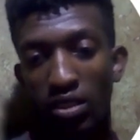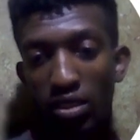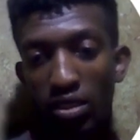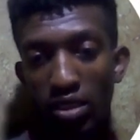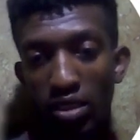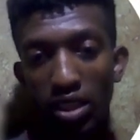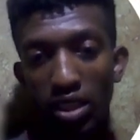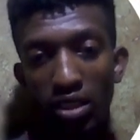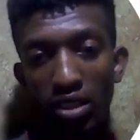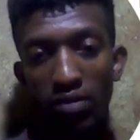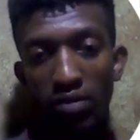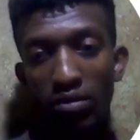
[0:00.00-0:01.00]
Sell.
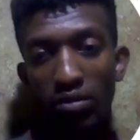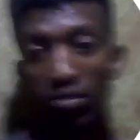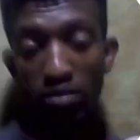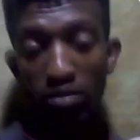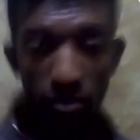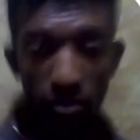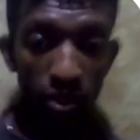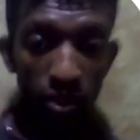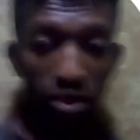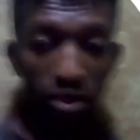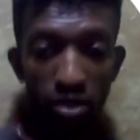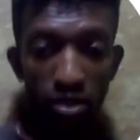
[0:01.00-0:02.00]

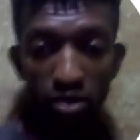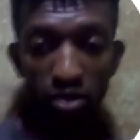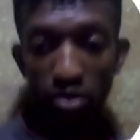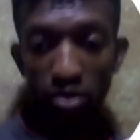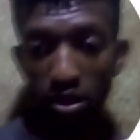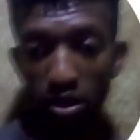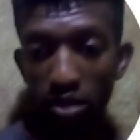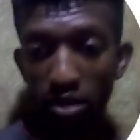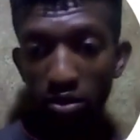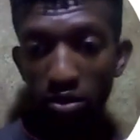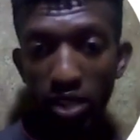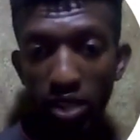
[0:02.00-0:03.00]
We'll come
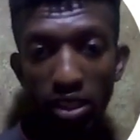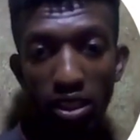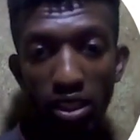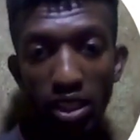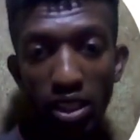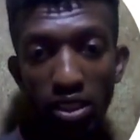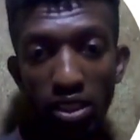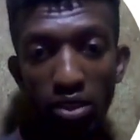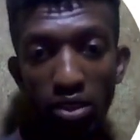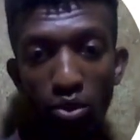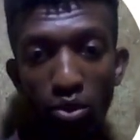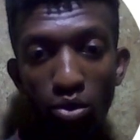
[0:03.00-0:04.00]
to
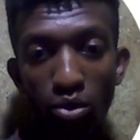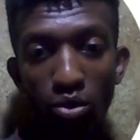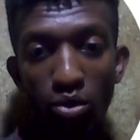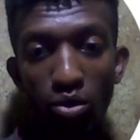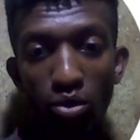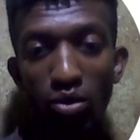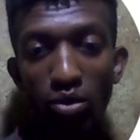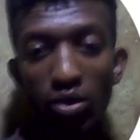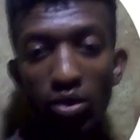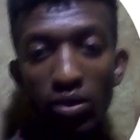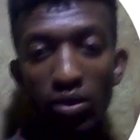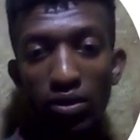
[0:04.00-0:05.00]
1992.
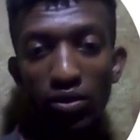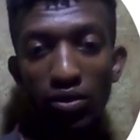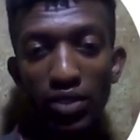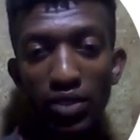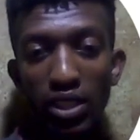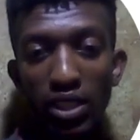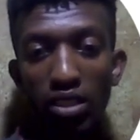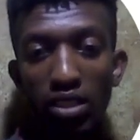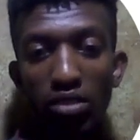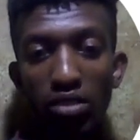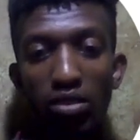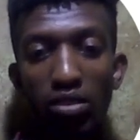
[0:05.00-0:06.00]

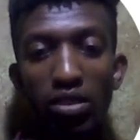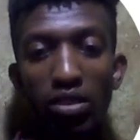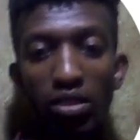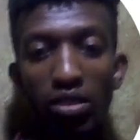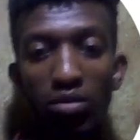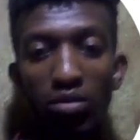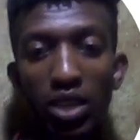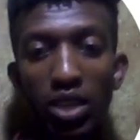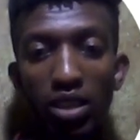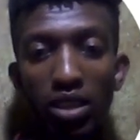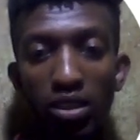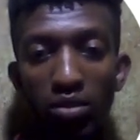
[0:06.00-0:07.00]
As you can see,
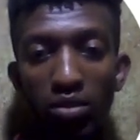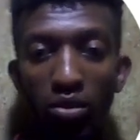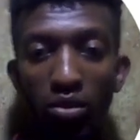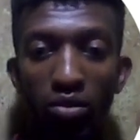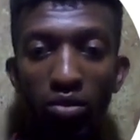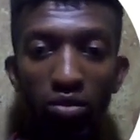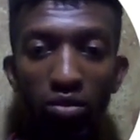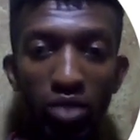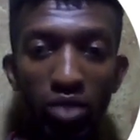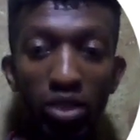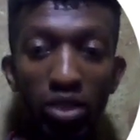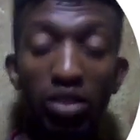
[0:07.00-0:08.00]
buy. Boom.
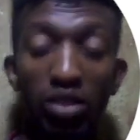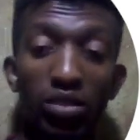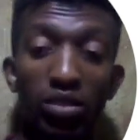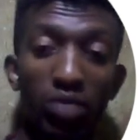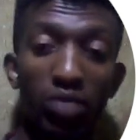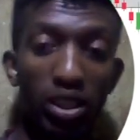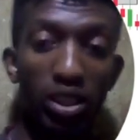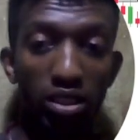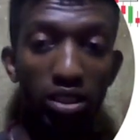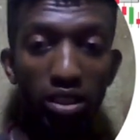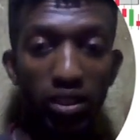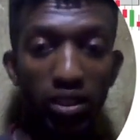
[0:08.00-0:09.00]
Smashed
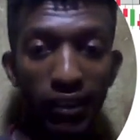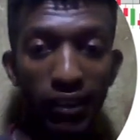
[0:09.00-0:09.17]
it.